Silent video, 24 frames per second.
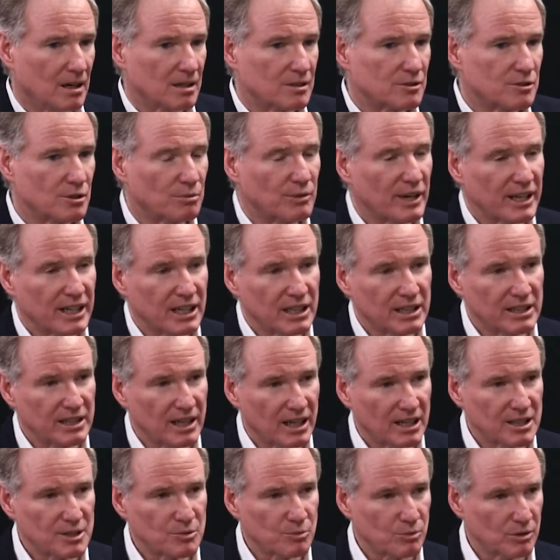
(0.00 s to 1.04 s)

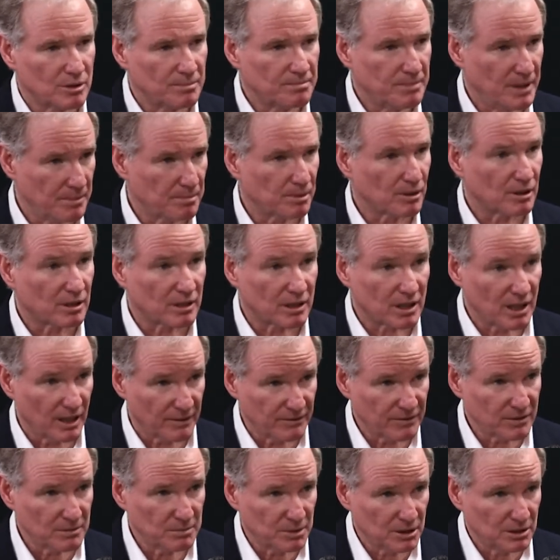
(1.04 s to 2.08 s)
recognize where people are
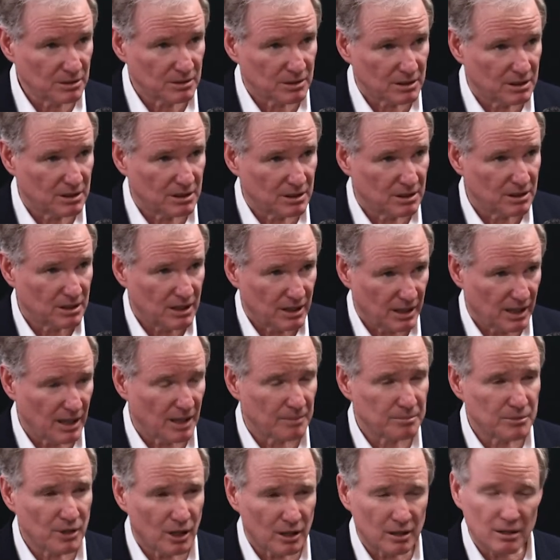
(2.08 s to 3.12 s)
comfortable, and
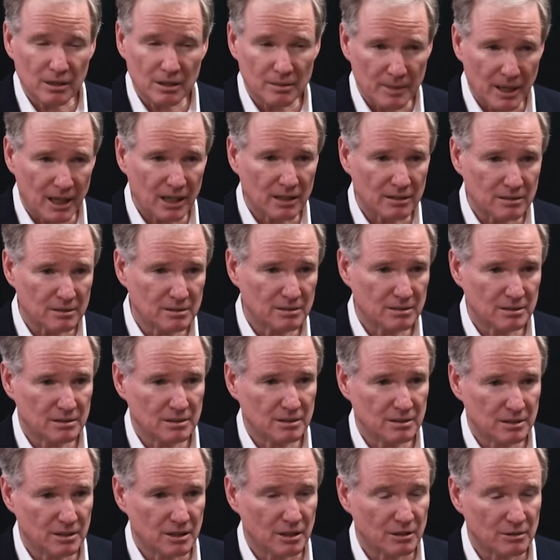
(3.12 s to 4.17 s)
I'm talking about
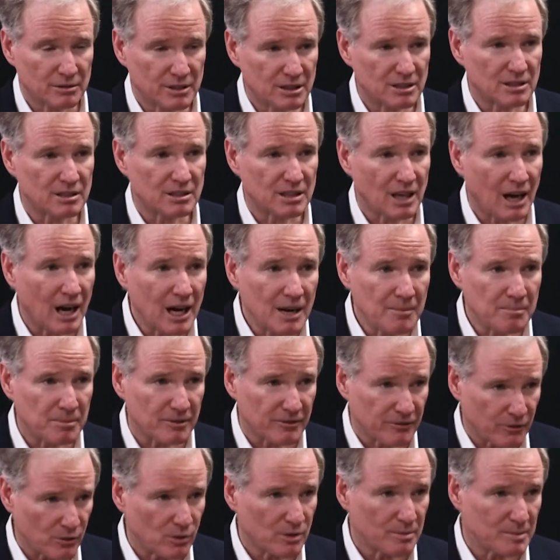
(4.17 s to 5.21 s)
this is high
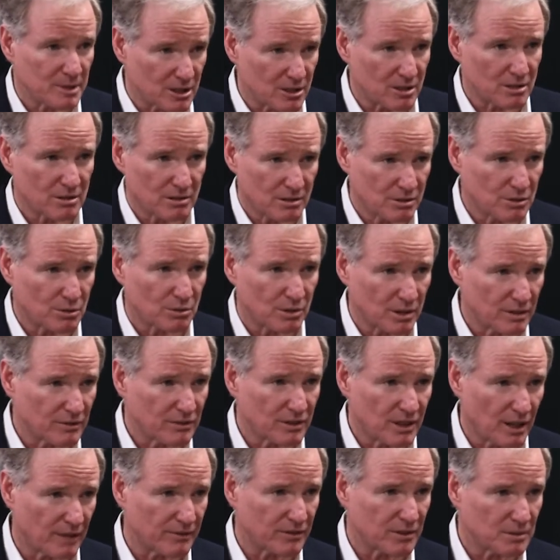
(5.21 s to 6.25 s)
performance sort of
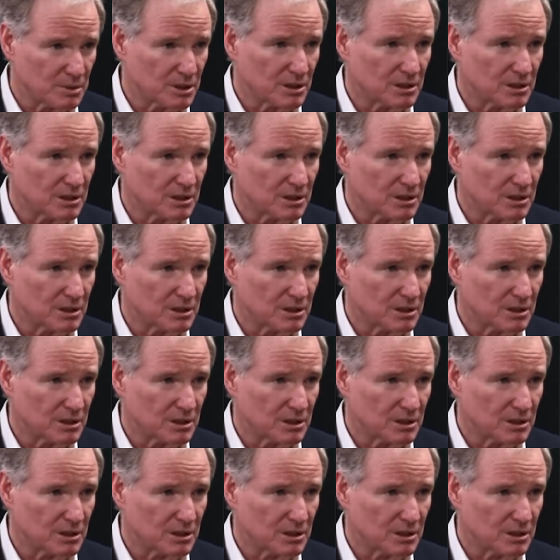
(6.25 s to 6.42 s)
comfortable.